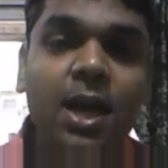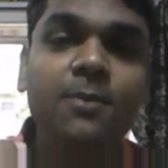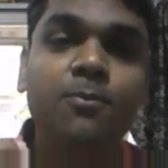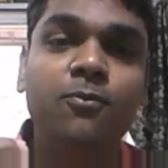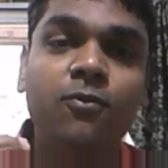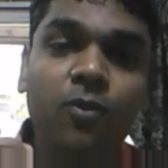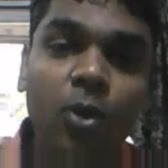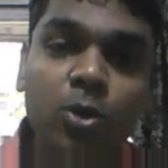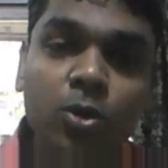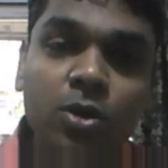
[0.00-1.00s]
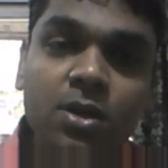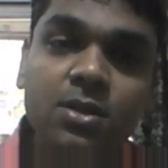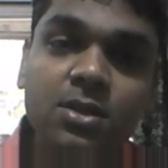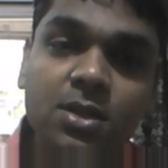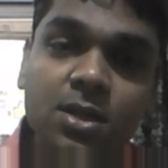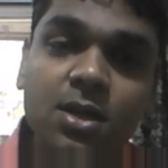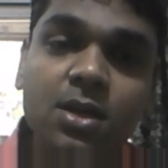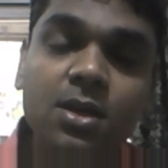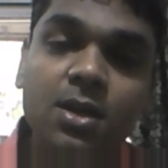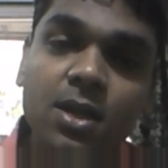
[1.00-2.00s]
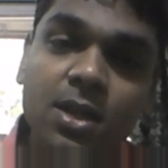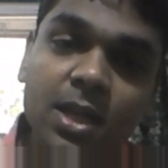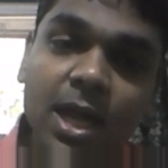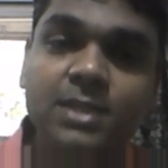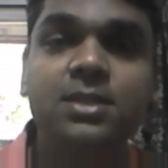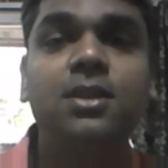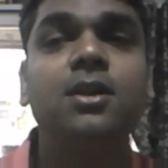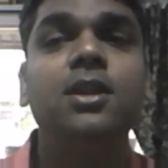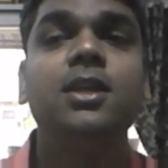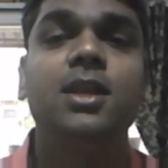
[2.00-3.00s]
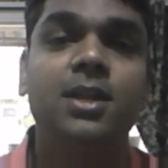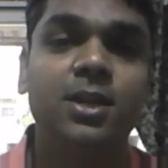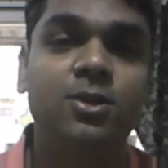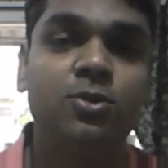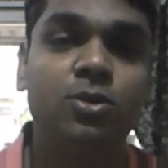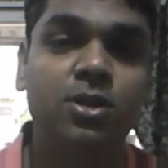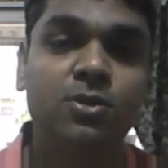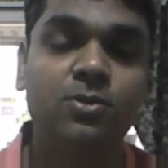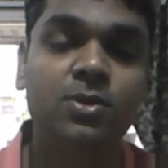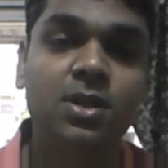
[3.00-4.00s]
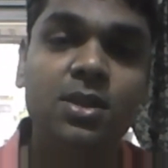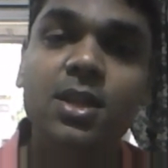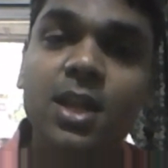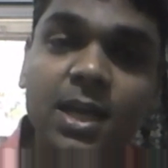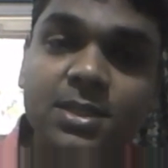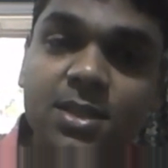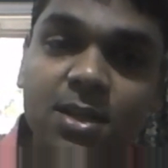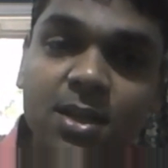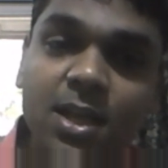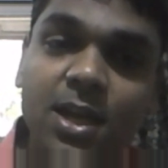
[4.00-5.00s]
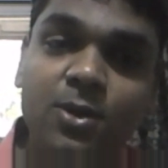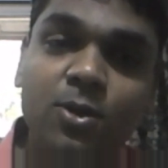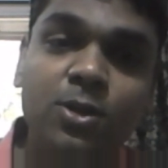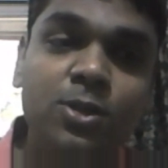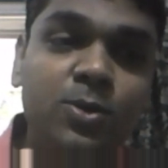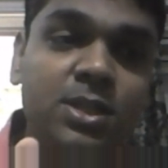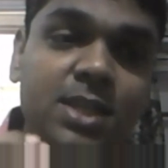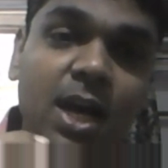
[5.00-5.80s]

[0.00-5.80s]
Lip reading: I followed the last learning that I taught you. The last learning I taught you is